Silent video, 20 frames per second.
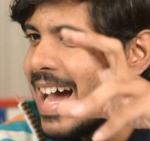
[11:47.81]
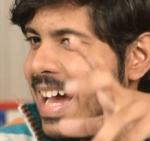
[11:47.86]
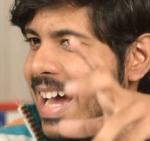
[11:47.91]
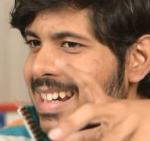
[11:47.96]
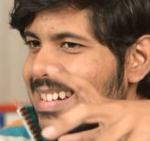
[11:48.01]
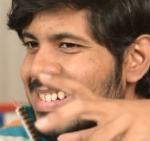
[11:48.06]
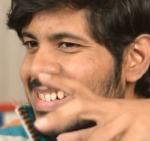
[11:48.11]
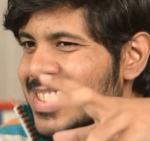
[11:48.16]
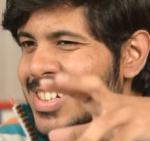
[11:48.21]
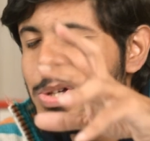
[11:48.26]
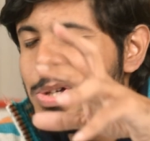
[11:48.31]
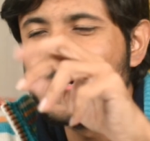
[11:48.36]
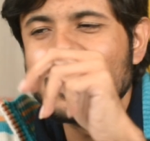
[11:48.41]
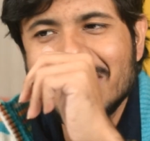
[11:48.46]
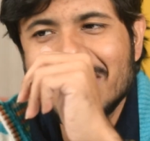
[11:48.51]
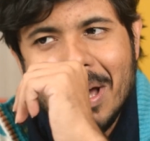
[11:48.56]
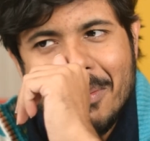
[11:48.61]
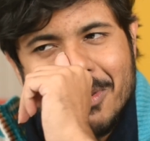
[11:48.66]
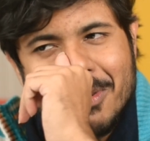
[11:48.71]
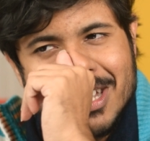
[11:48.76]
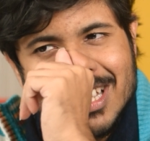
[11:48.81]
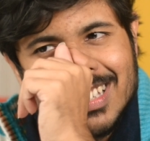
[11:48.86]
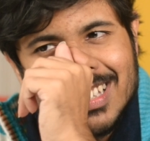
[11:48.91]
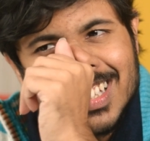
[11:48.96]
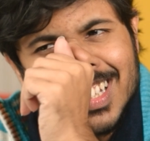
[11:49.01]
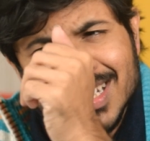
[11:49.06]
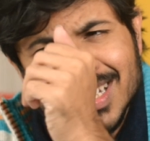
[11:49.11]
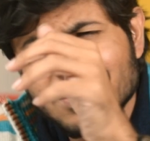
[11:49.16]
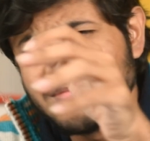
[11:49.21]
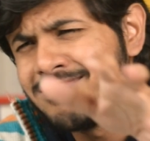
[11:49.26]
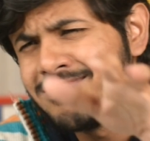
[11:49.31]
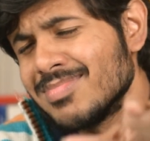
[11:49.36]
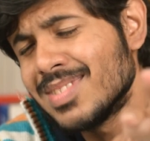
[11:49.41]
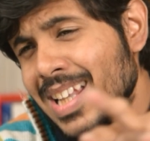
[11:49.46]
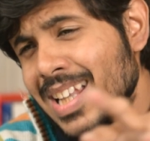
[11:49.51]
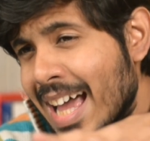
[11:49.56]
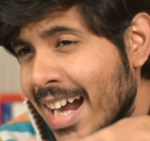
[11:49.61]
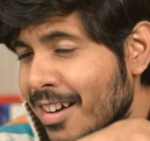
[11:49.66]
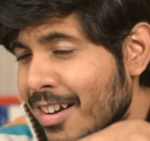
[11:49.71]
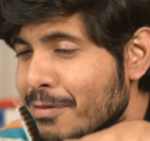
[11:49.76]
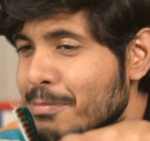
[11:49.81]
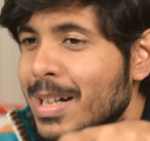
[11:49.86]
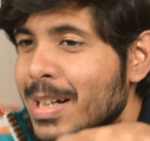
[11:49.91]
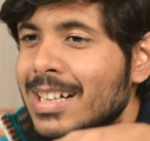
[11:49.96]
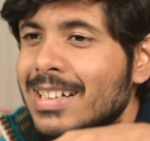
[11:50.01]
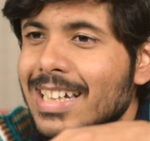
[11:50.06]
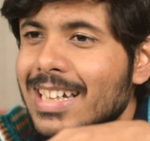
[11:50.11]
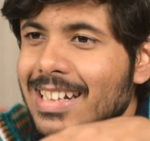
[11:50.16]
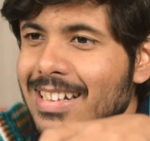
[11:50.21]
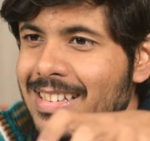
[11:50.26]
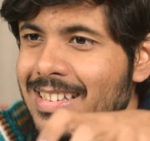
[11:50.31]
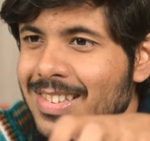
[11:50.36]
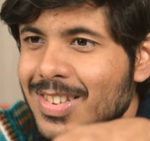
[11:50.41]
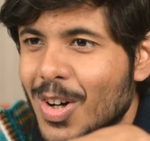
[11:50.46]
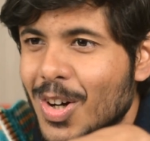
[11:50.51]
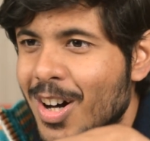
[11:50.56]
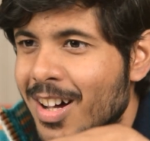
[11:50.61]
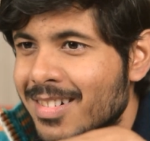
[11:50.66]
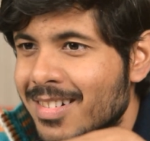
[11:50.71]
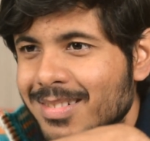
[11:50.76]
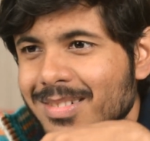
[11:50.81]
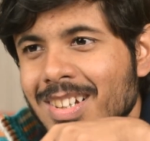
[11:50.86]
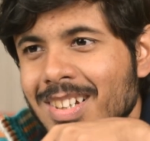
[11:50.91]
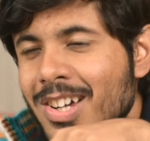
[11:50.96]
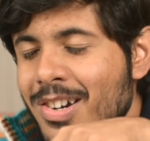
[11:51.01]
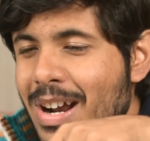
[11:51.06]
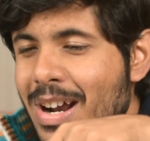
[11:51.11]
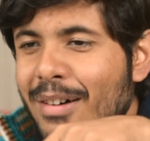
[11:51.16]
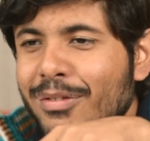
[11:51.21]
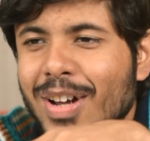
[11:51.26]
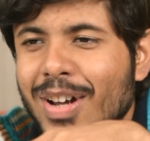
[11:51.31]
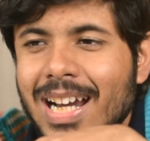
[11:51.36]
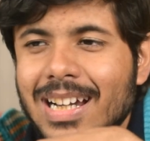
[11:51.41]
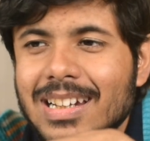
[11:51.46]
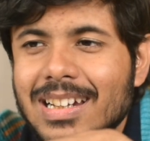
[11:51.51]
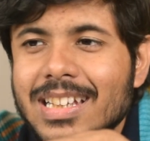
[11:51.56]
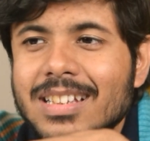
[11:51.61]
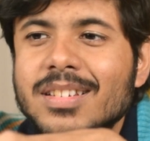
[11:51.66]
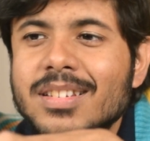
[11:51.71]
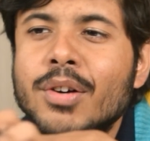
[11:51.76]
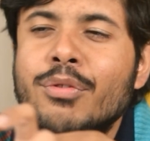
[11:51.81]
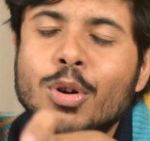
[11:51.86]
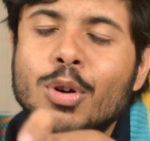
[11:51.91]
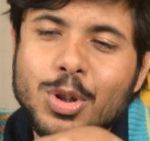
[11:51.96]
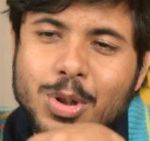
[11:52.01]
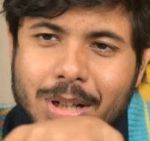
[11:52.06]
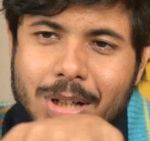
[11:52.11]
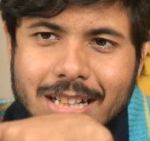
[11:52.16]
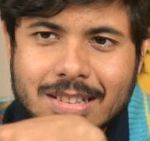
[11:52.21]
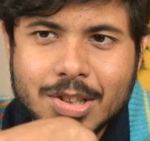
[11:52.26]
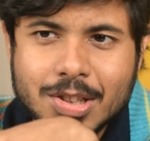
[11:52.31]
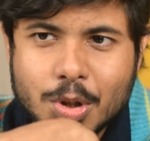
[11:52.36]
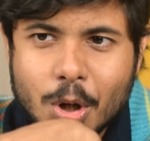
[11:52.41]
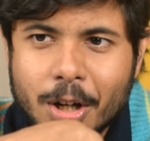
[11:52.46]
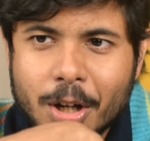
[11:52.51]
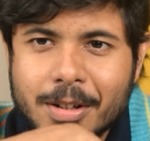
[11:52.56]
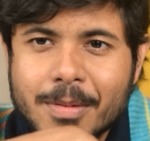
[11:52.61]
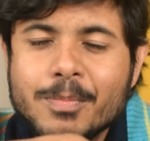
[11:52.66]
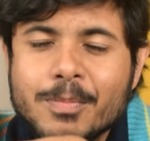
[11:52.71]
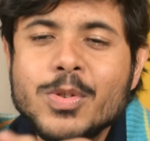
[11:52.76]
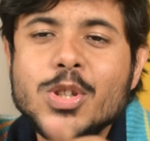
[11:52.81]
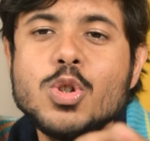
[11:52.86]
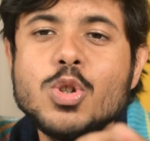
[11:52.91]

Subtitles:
and due to some reason, lack of maintenance or rough handling, the photo gets torn.